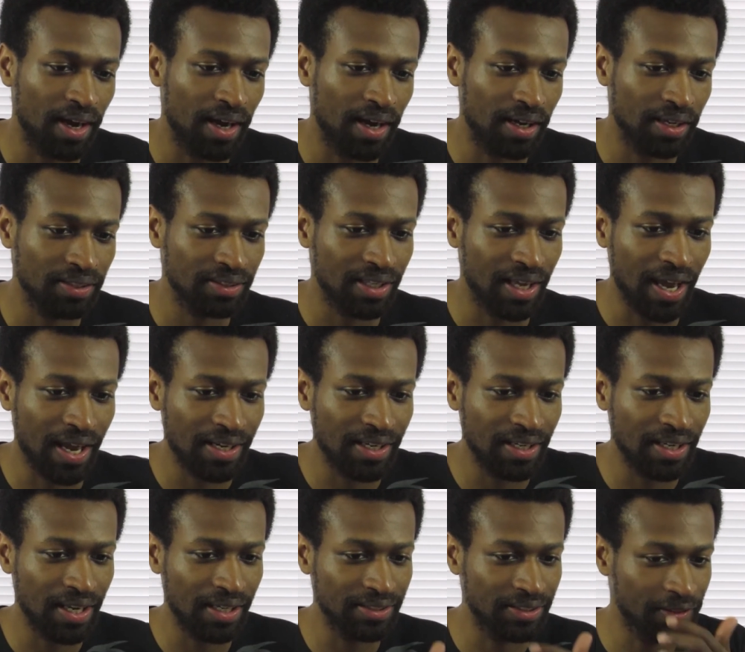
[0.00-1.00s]
by
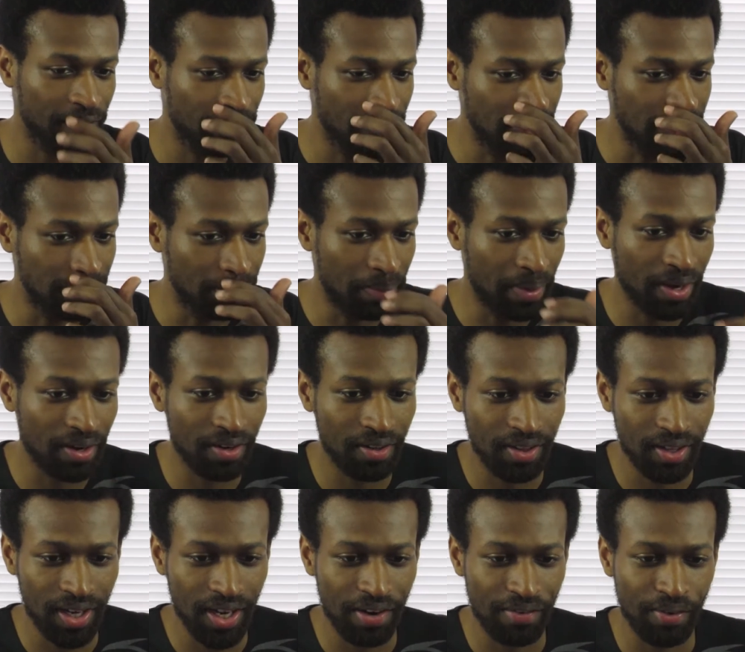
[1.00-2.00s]
acting as if he's
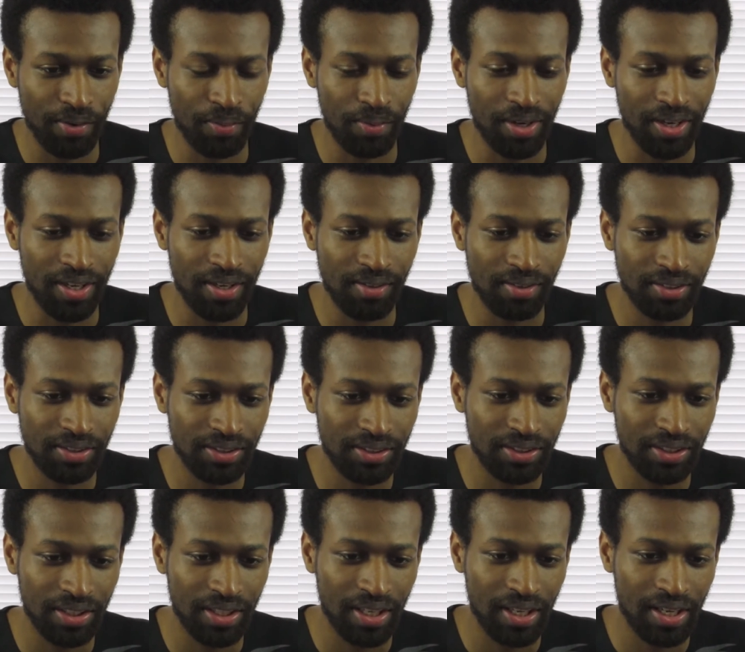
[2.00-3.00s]
better than everyone
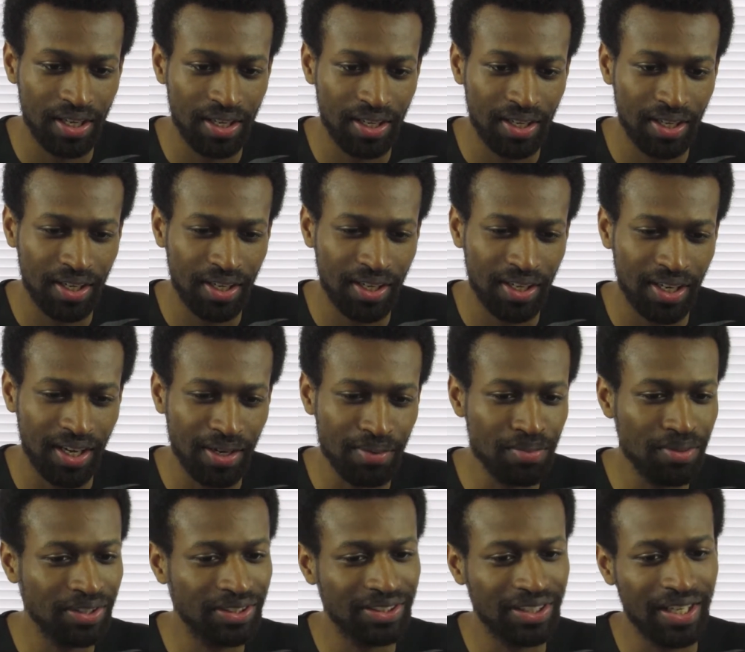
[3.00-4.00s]
else.
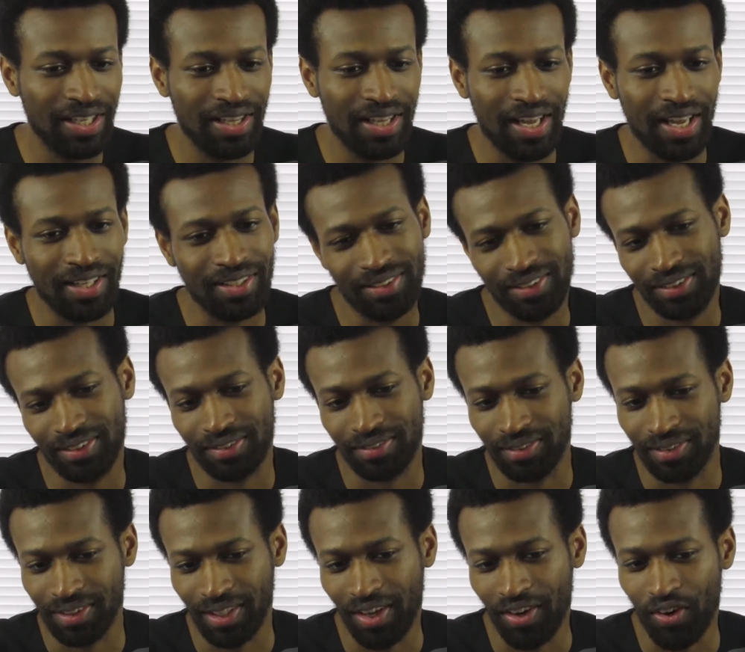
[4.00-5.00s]
I wouldn't say
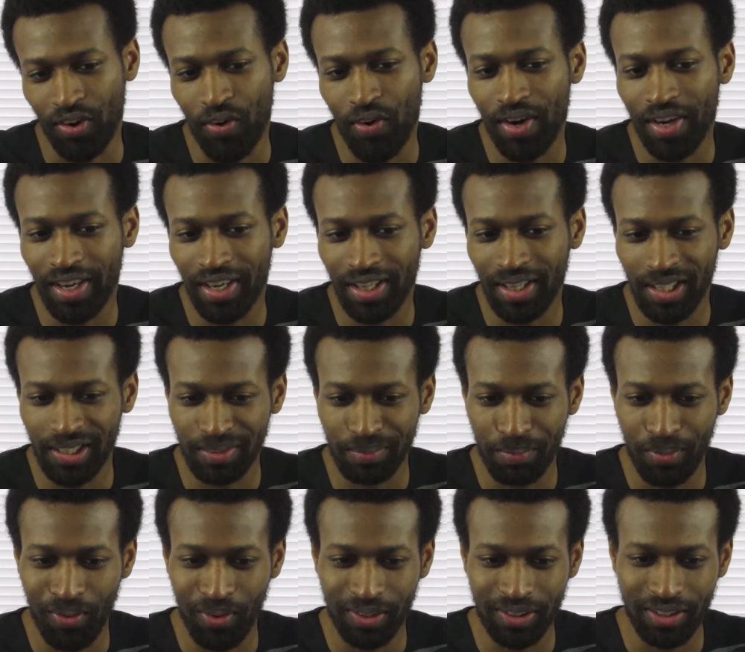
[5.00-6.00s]
that's annoying,
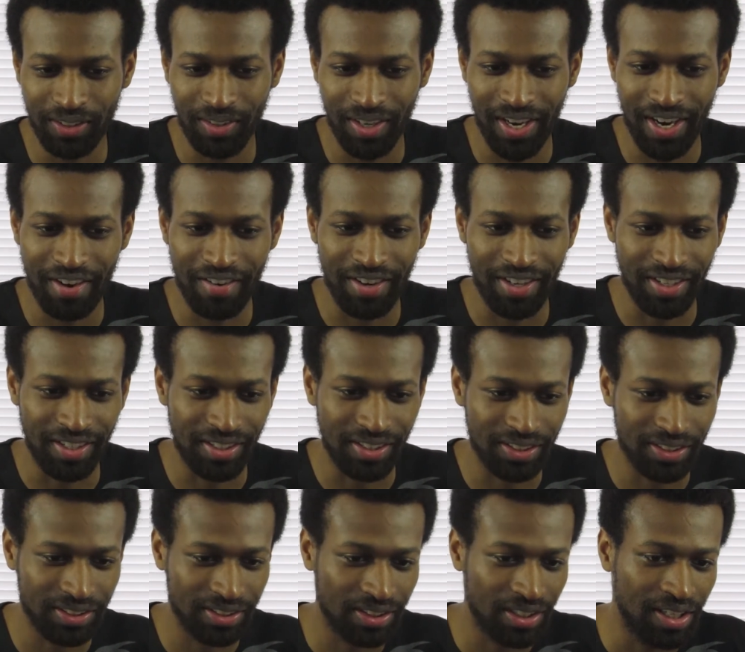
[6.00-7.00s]
that's more so
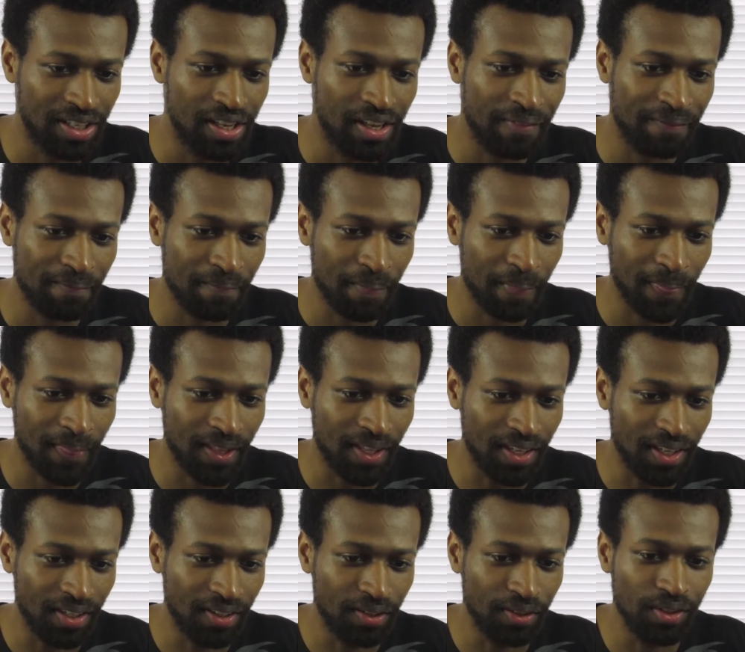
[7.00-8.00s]
arrogance,
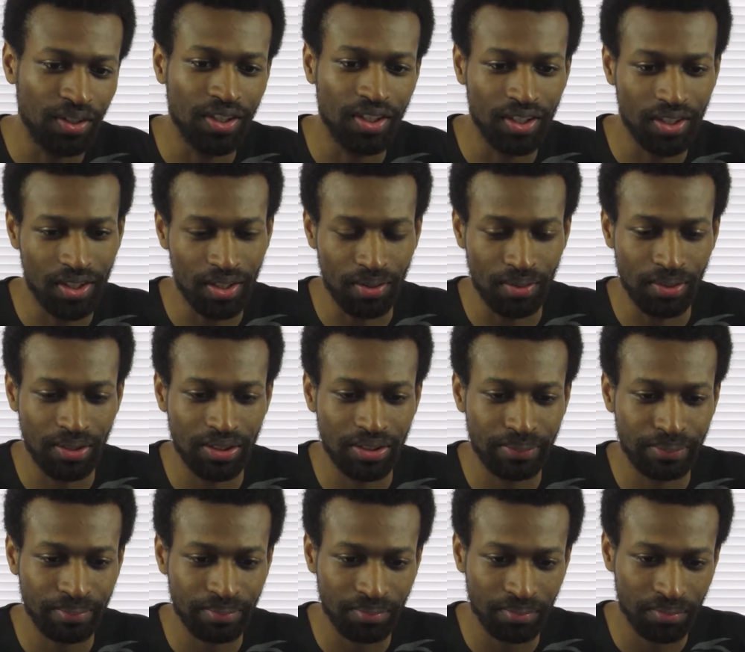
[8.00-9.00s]
including
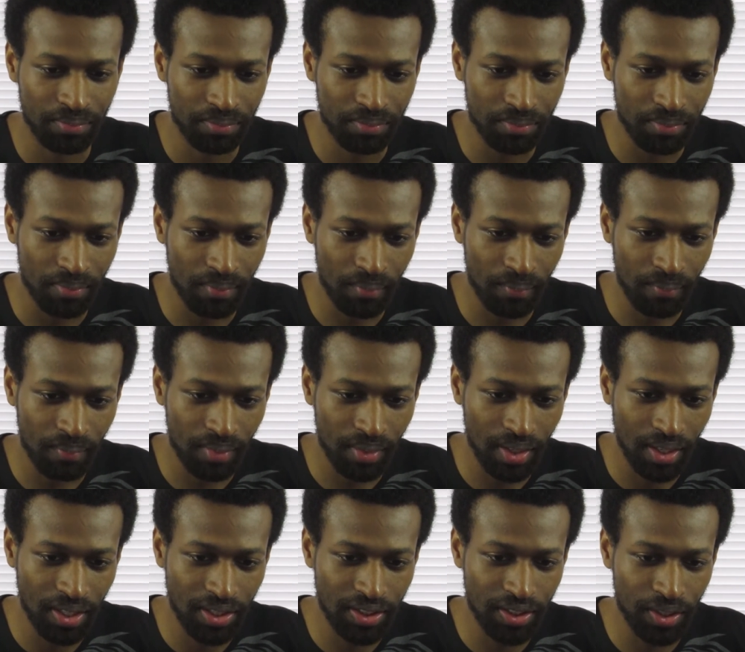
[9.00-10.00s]
adults.
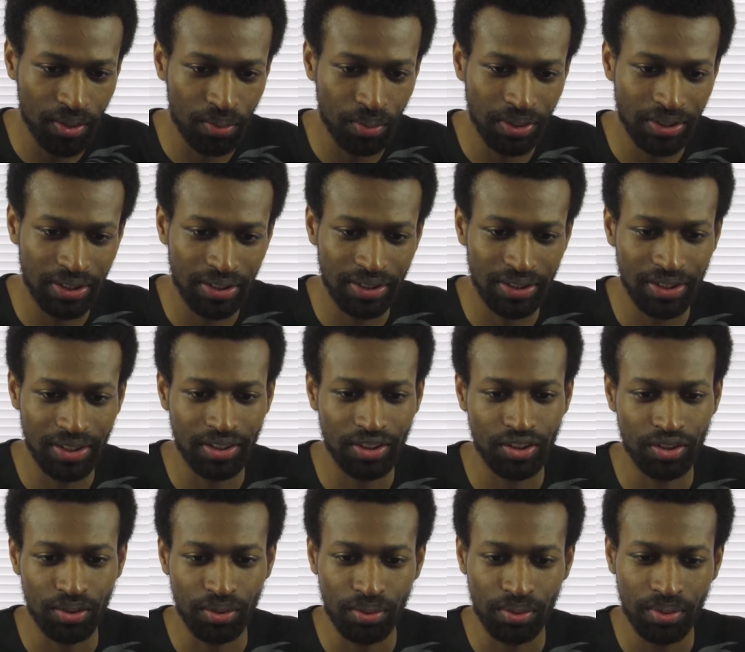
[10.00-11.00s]
He's the
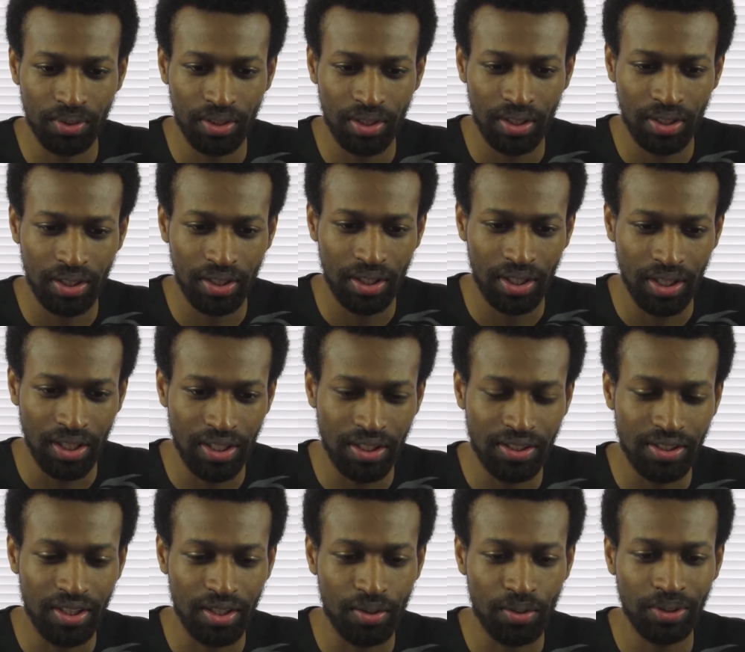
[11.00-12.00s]
quintessential,
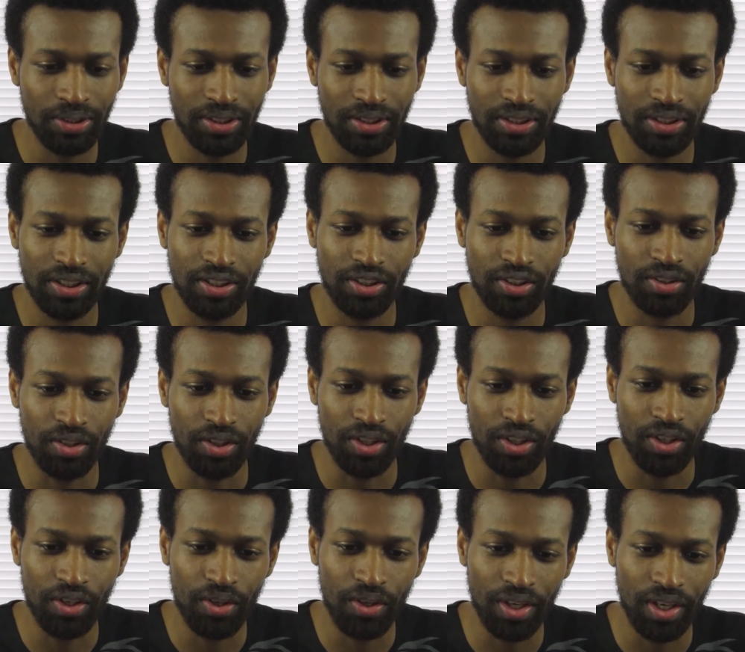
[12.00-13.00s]
he's the
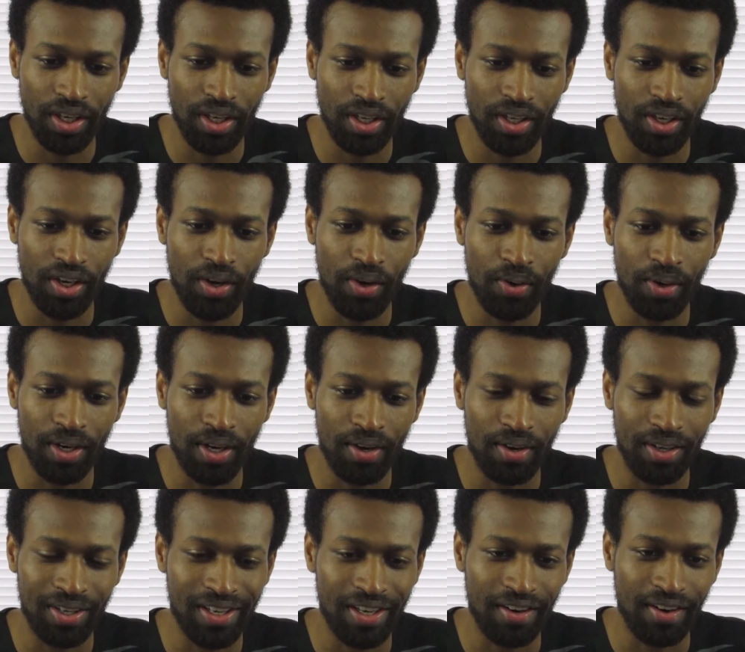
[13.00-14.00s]
quintessential annoying
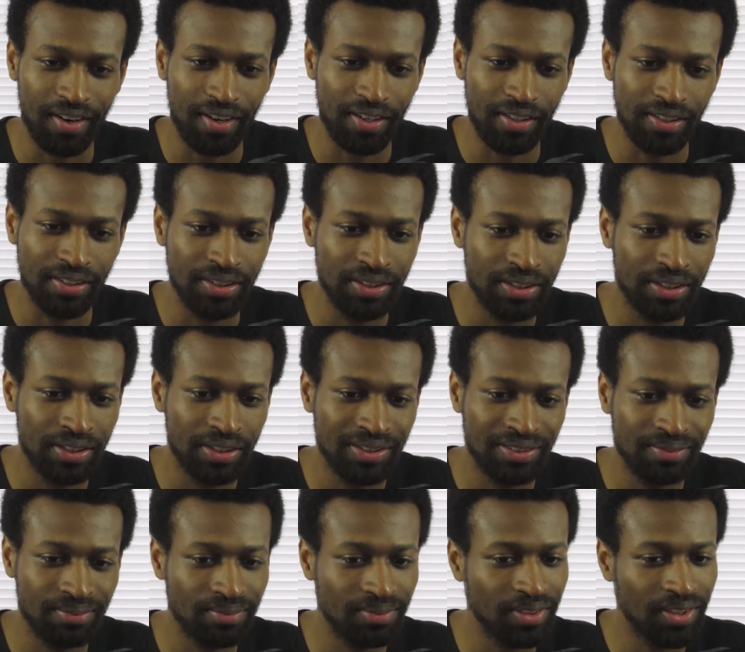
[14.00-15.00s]
know-it-all character.
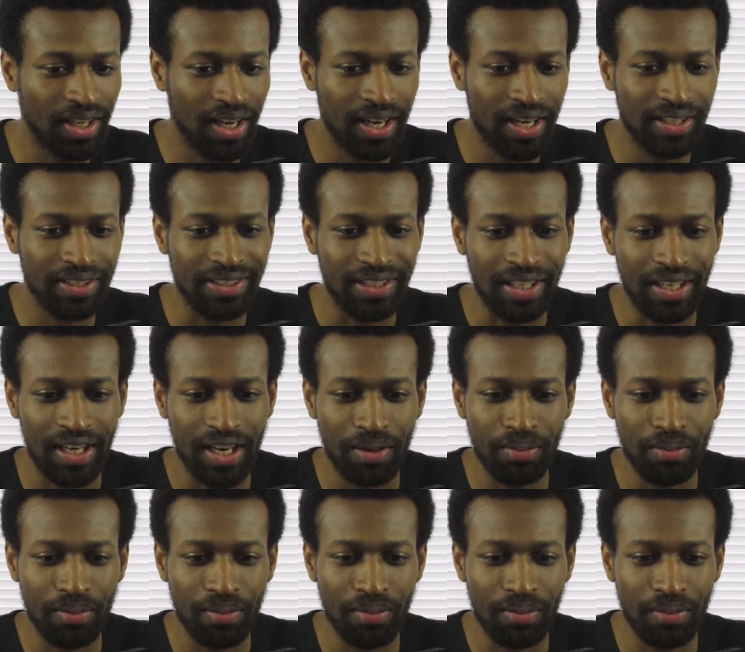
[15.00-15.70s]
And like I